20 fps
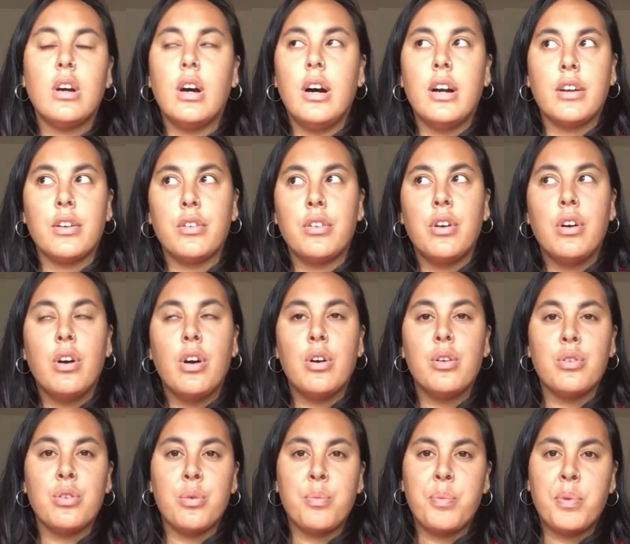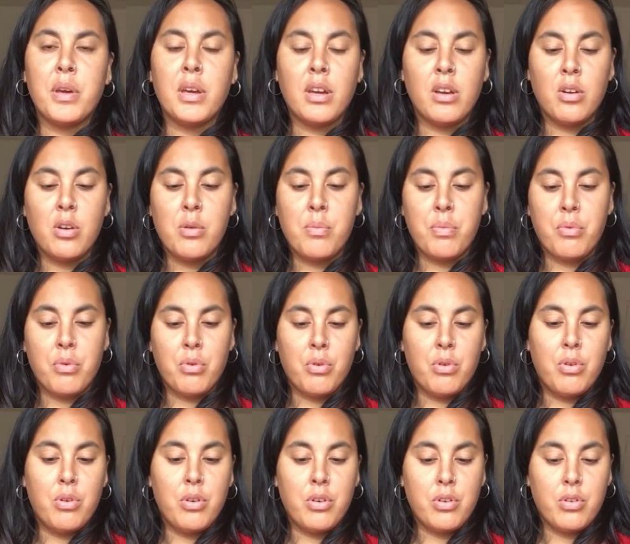I don't know, au pair
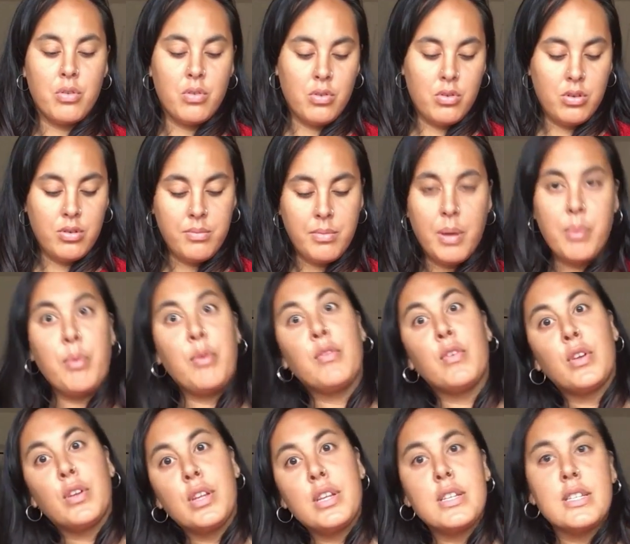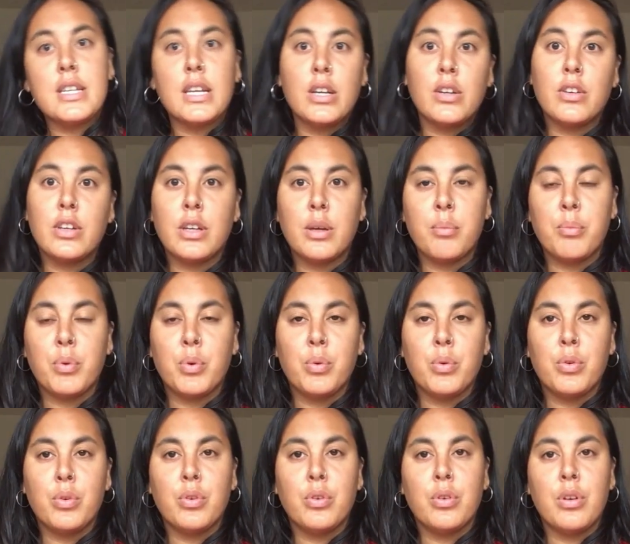abroad, or maybe volunteering
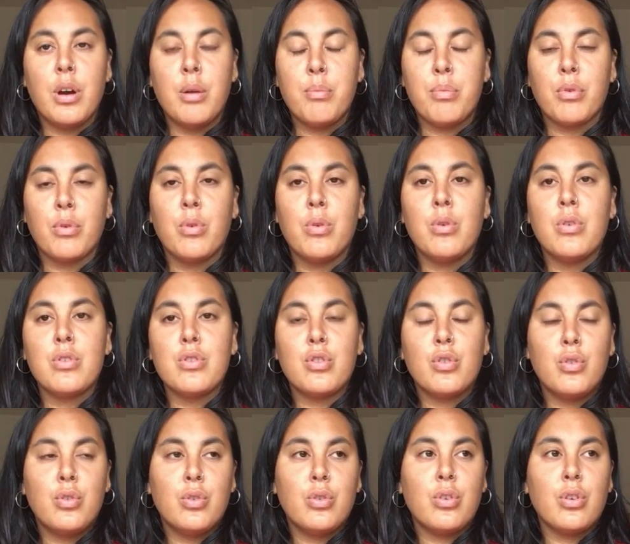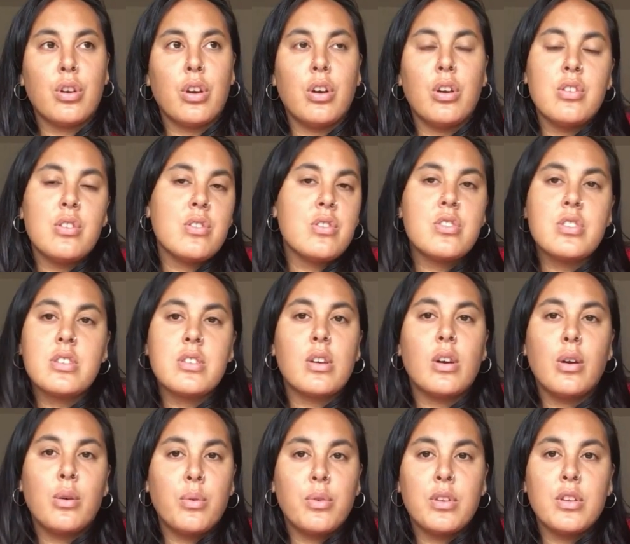abroad, or going
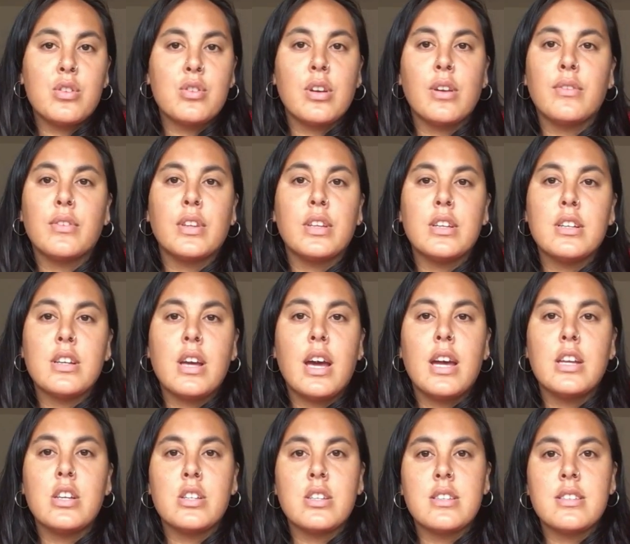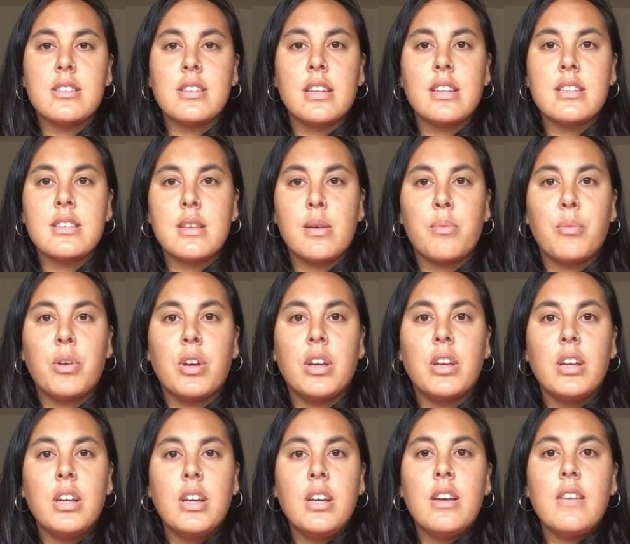with a travel agency somewhere.
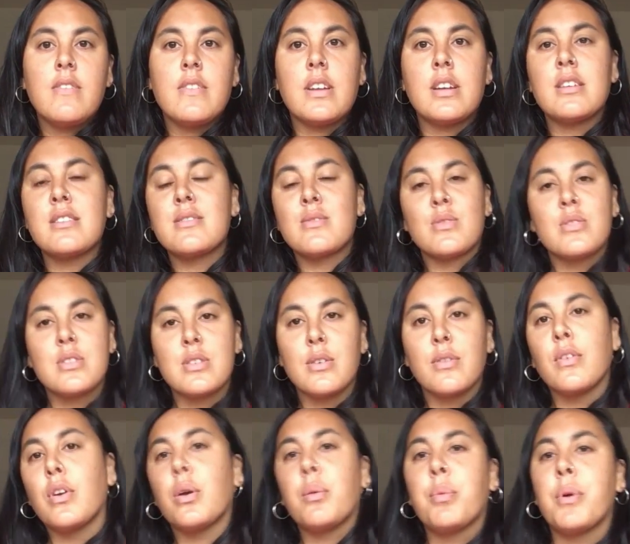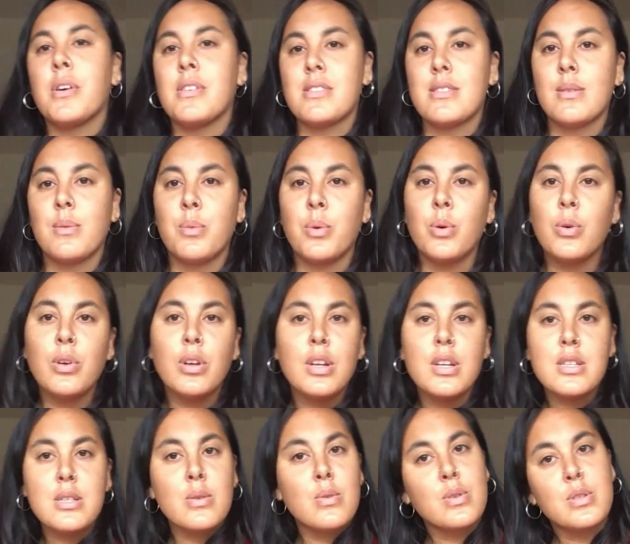That is also very possible, and
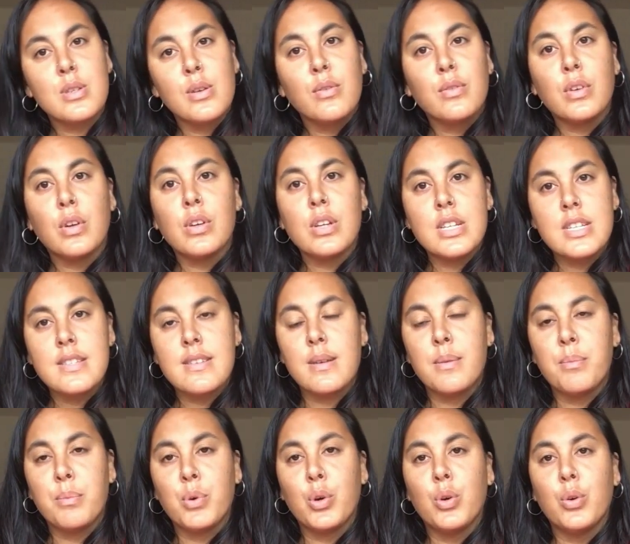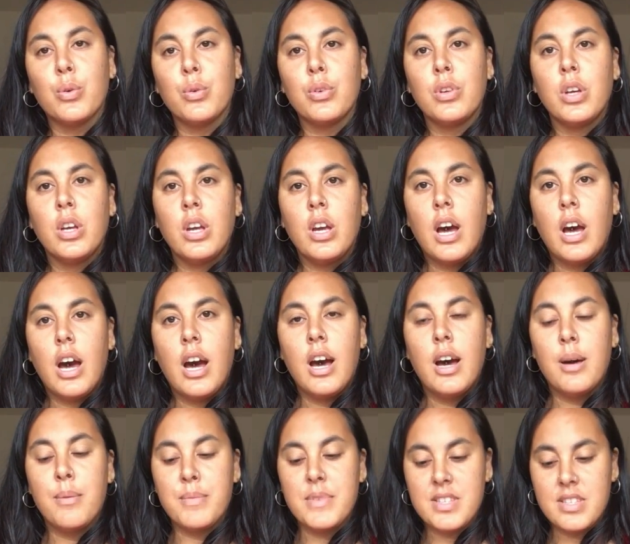it's also very simple.
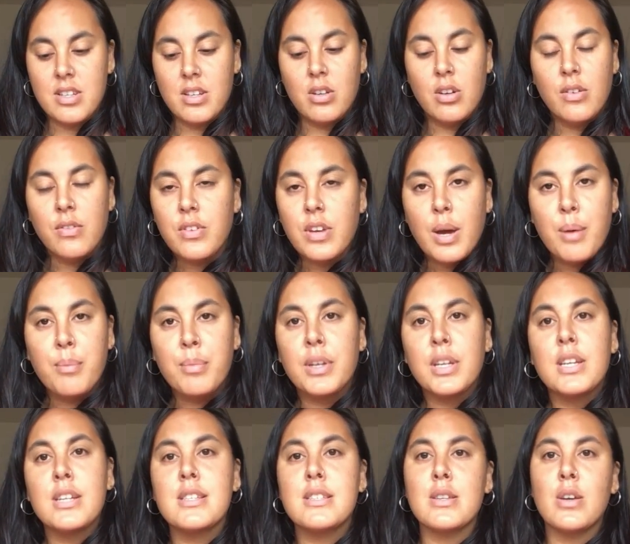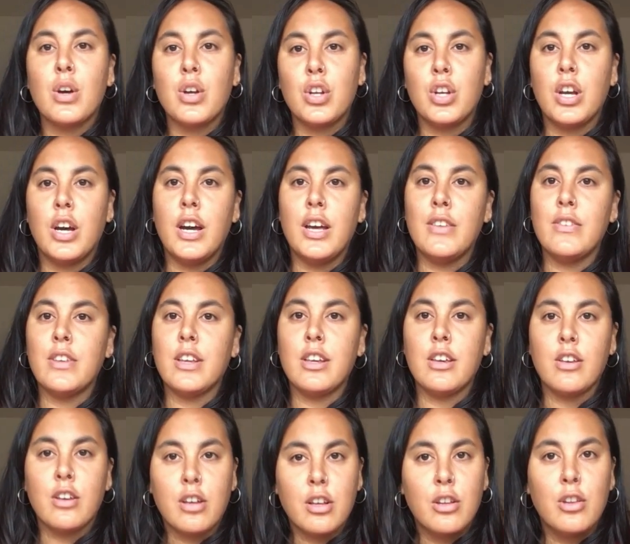There's a lot of companies online that
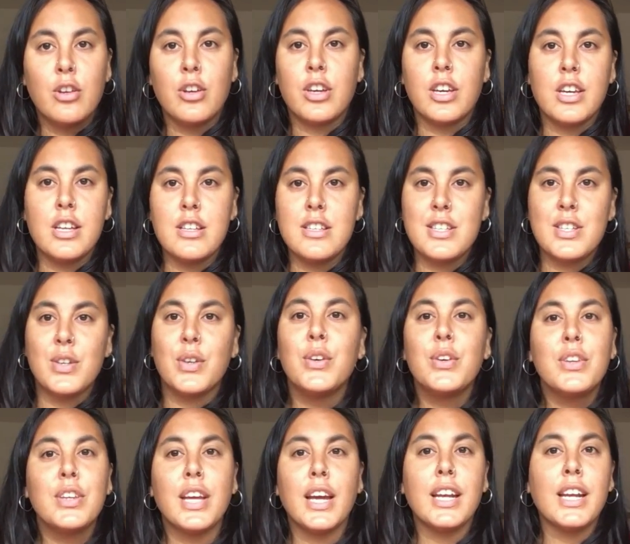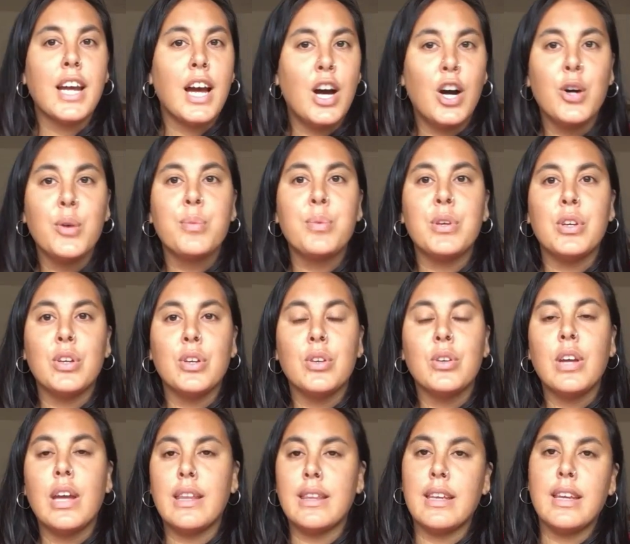you can look into that help
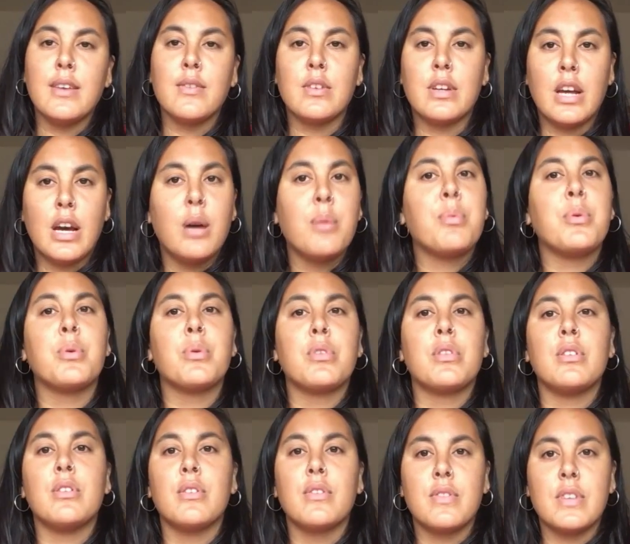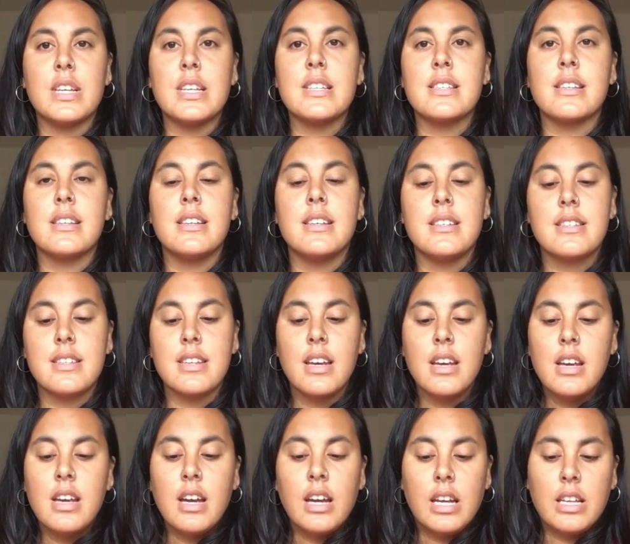you, and they even help you with your visas.
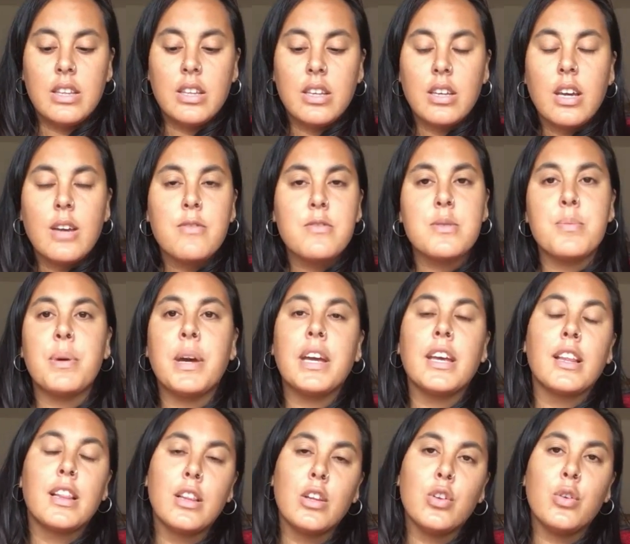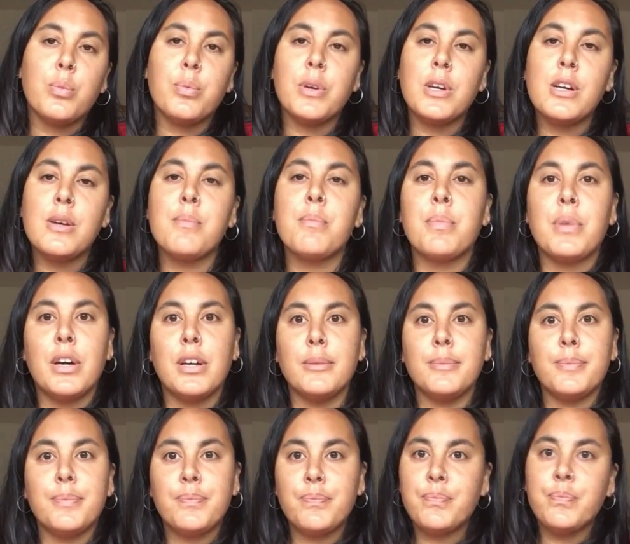I think you have to pay a little bit,
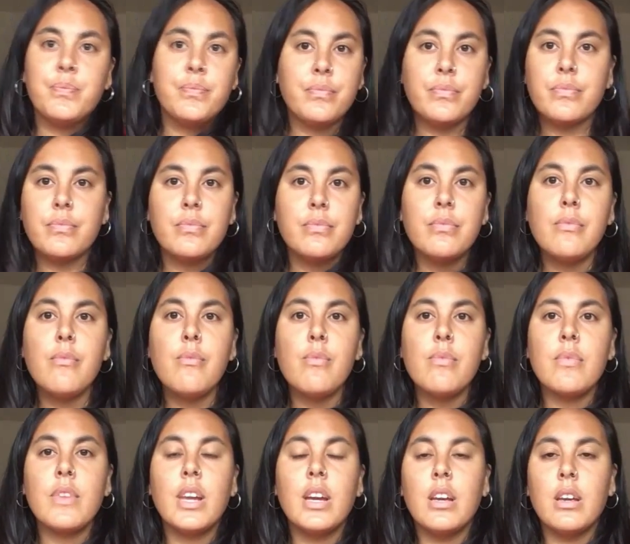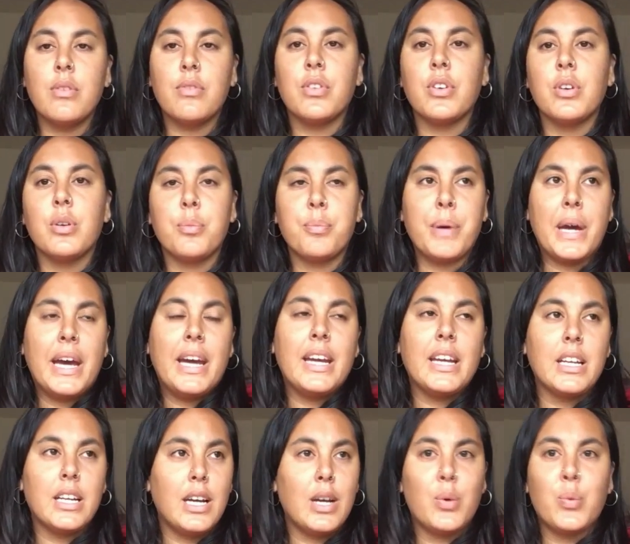but if you're
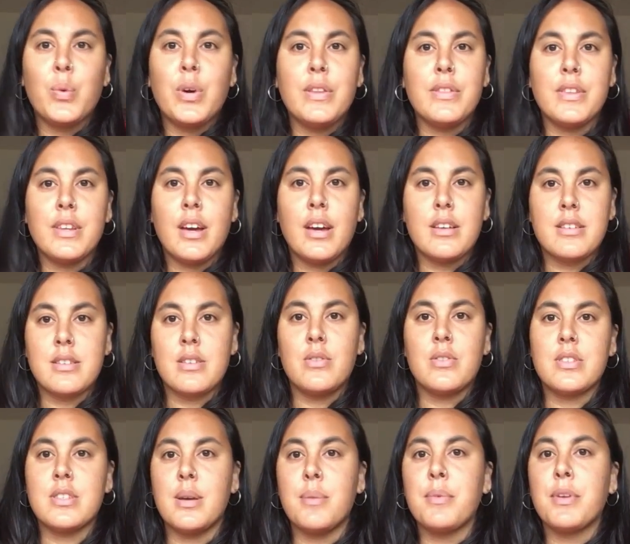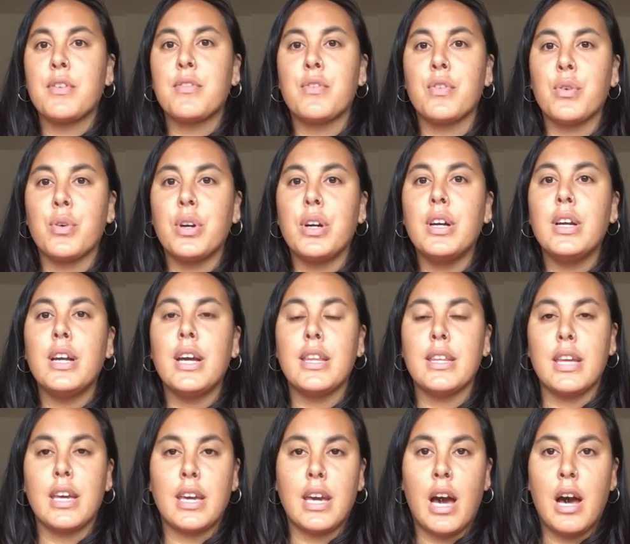paying like 1,000 or something for it, and
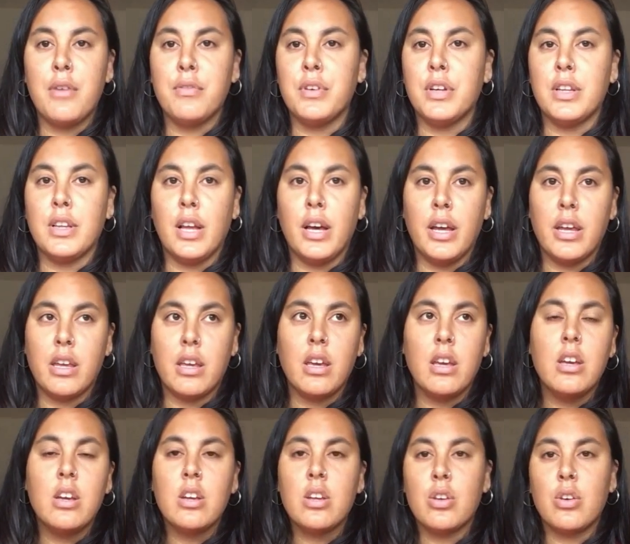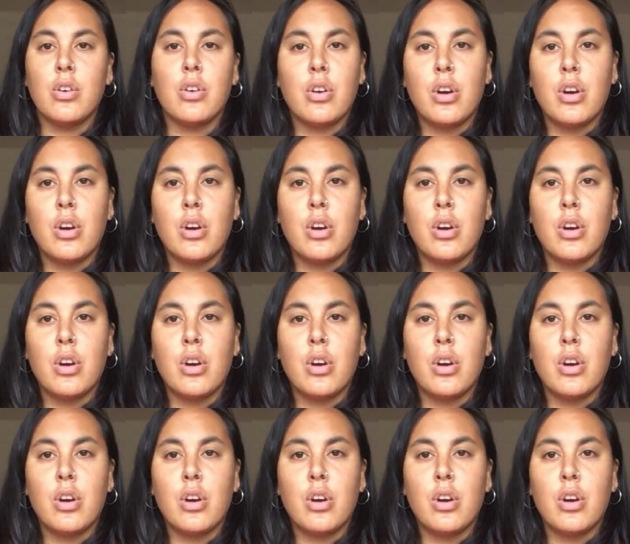they cover like your